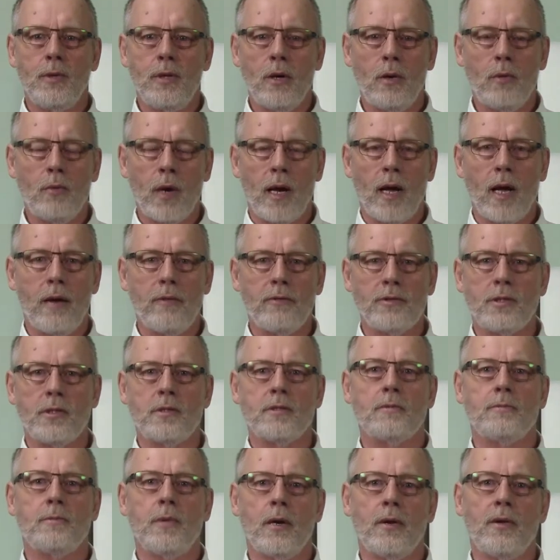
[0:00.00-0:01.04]
you know, what kind of
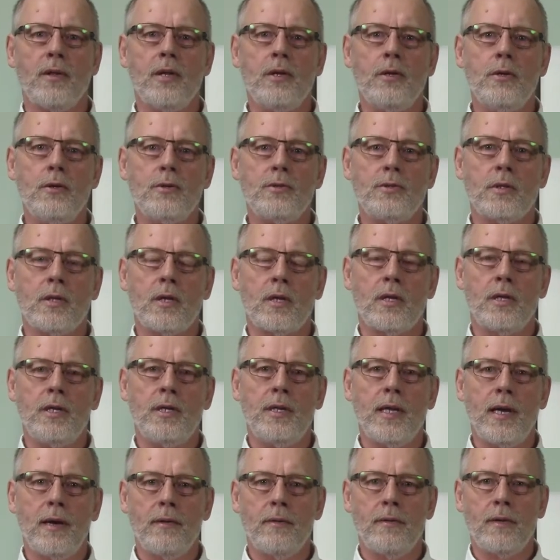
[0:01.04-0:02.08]
system are they using to clean
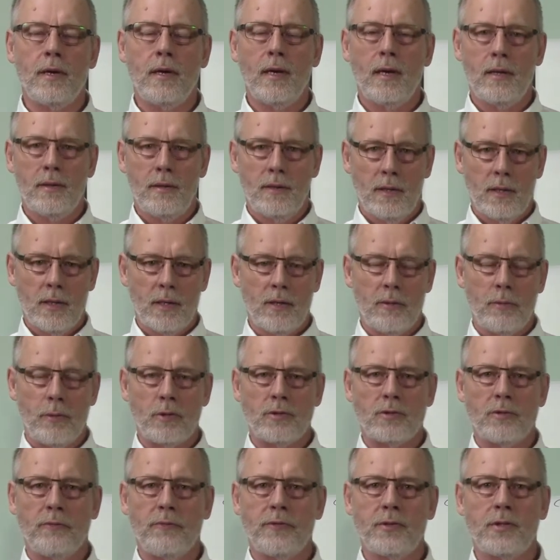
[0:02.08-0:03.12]
that uh, the
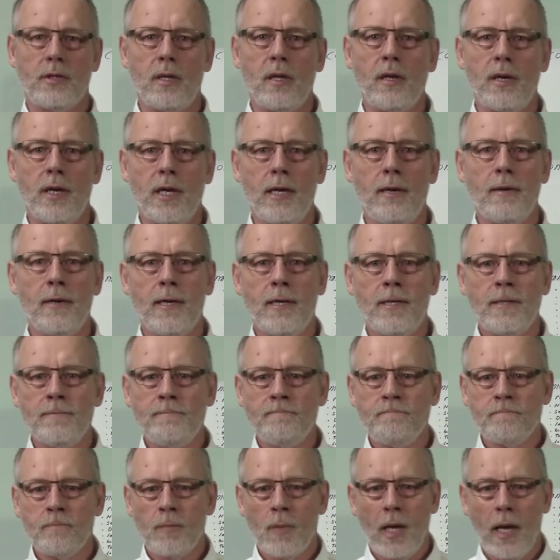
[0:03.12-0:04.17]
commercial facility,
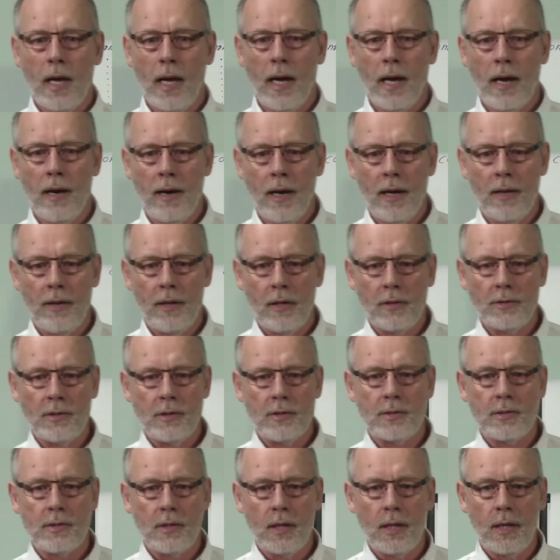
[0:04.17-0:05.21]
and uh, they'll
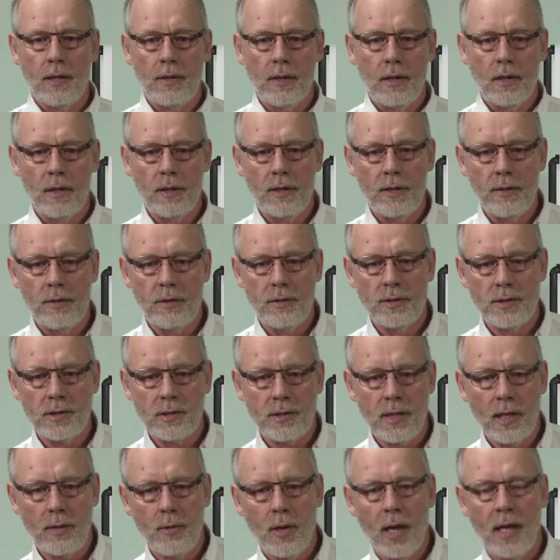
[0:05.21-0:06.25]
just uh, they'll either just
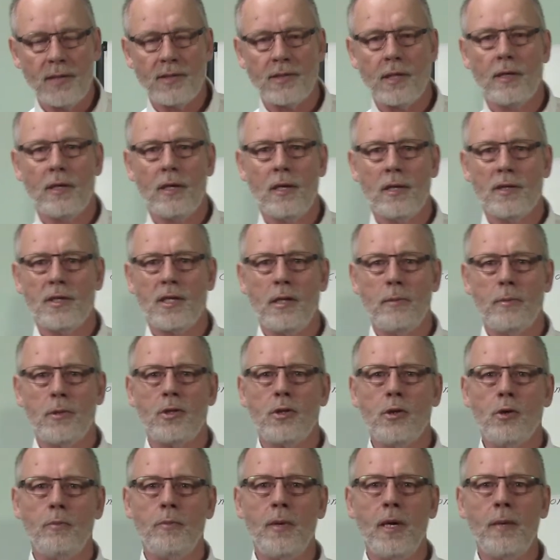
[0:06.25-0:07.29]
say, well, I send in a team of
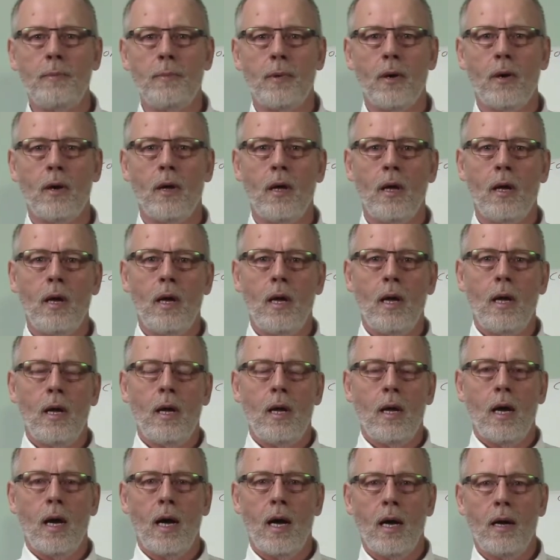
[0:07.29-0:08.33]
two people,
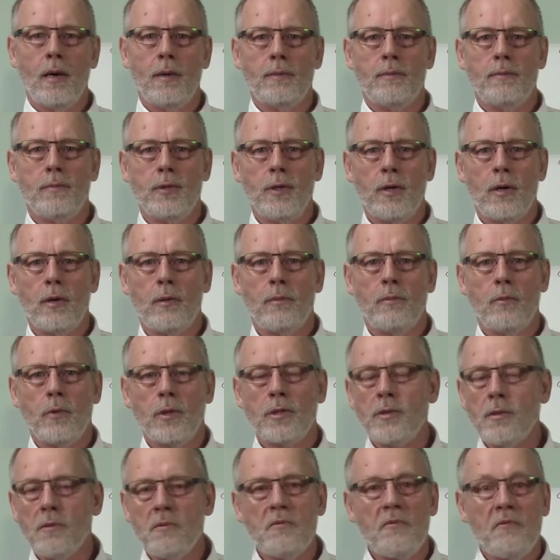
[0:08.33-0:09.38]
uh, you know,
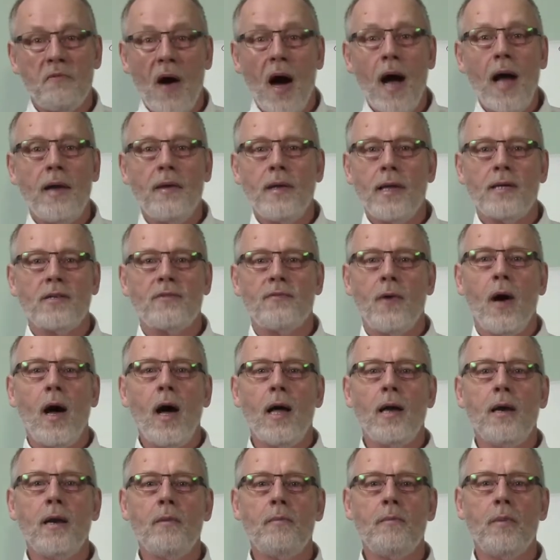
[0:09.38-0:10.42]
which fine, that's
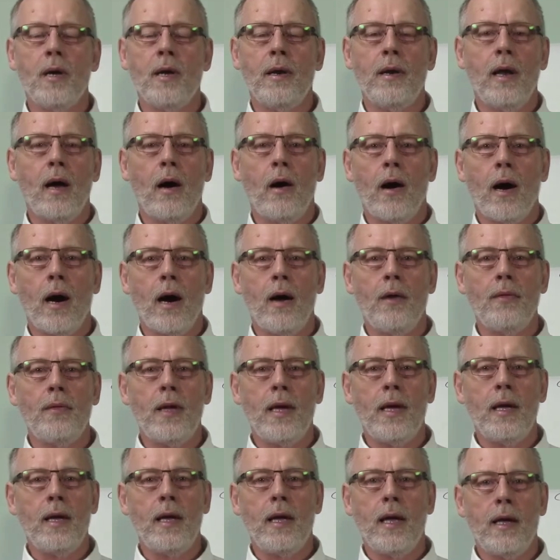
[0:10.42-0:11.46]
fine. But now, are
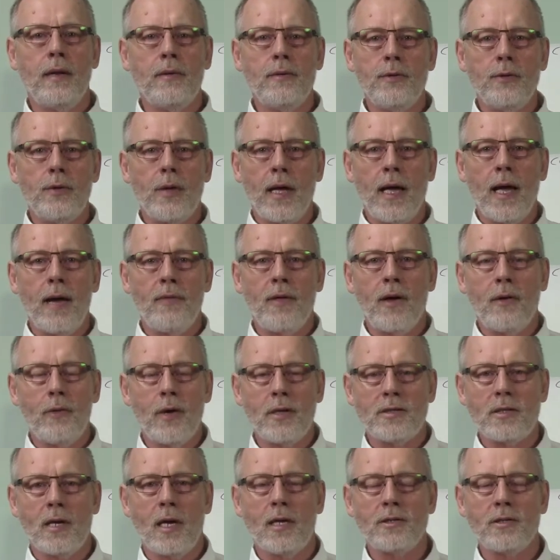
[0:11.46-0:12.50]
they do they have that
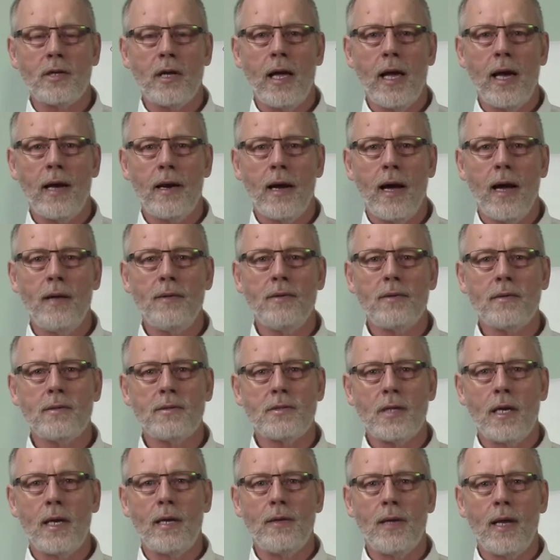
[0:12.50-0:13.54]
residential hat on,
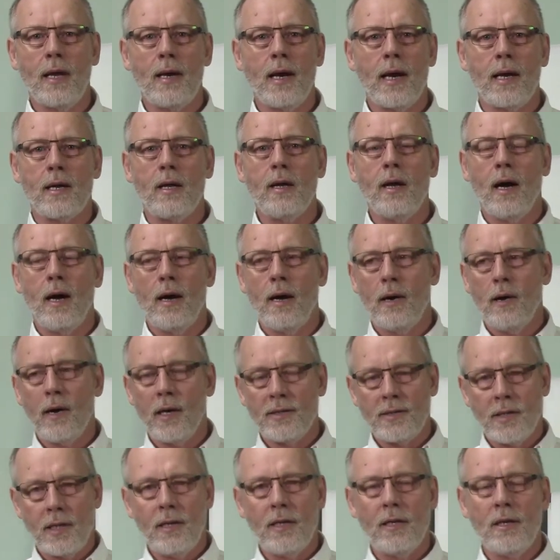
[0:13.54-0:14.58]
saying that I, I
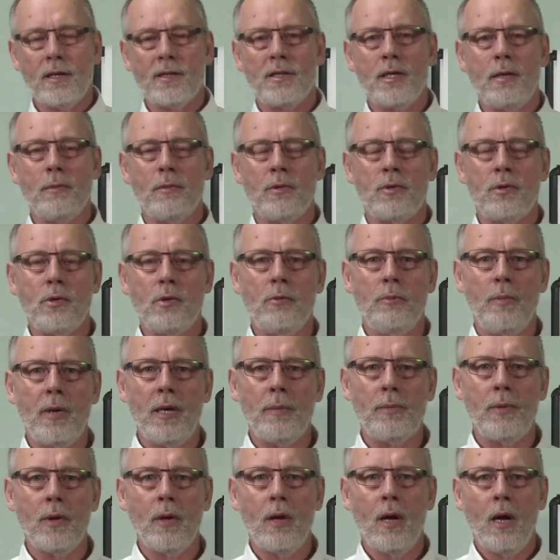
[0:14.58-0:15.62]
send in a team of two
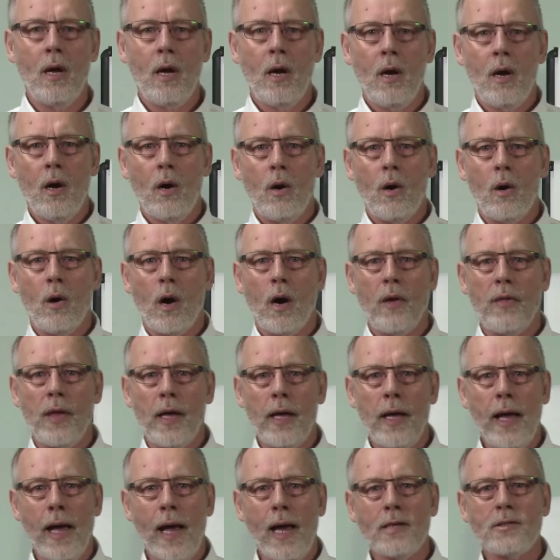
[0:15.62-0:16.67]
people, or are
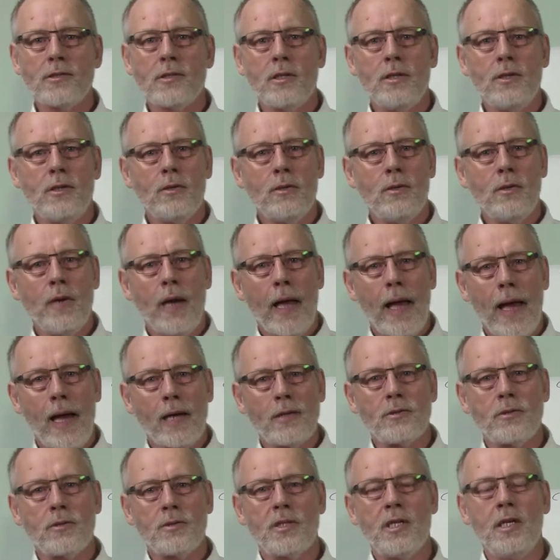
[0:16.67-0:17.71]
they actually doing
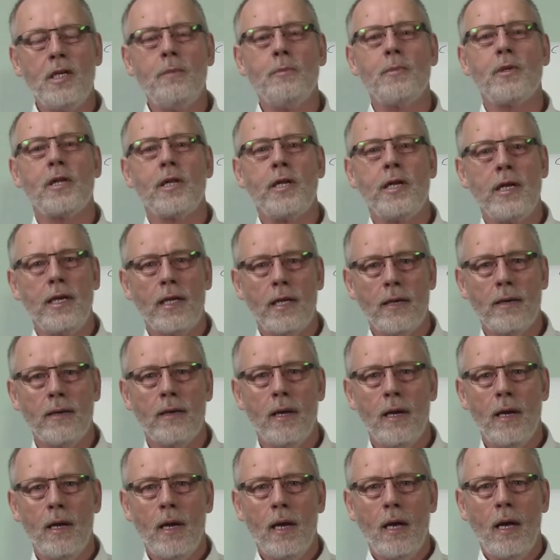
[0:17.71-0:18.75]
actual team cleaning?
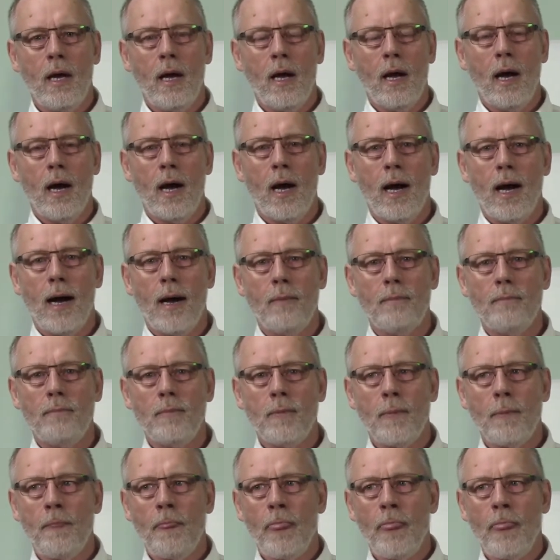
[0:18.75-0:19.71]
Um,